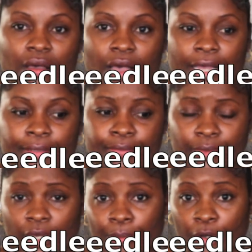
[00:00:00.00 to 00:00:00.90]

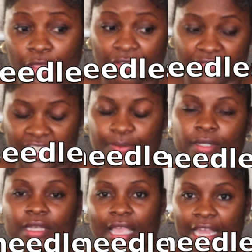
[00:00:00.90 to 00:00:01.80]
both on
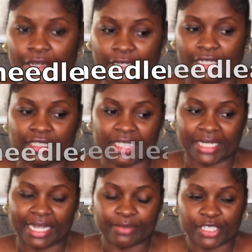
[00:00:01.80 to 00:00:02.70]
Facebook and on
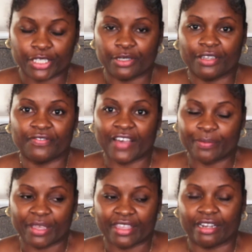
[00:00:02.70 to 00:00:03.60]
Instagram, so you can
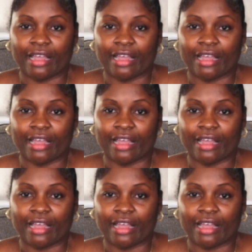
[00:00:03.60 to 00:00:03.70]
find me there.